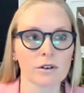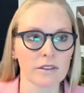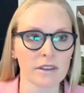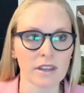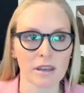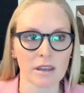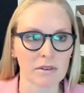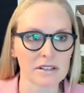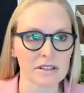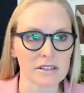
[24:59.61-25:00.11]
the
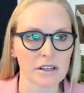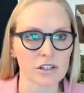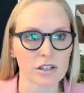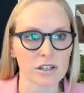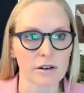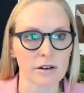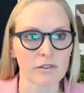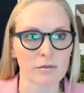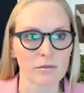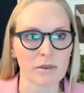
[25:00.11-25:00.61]

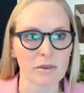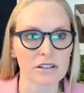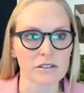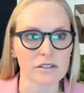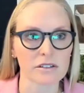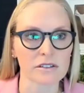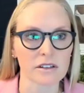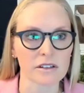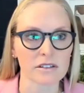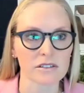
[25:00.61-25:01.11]
immunization information
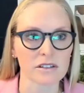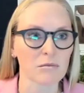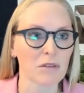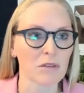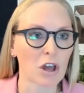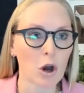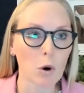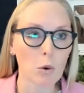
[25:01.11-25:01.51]
system.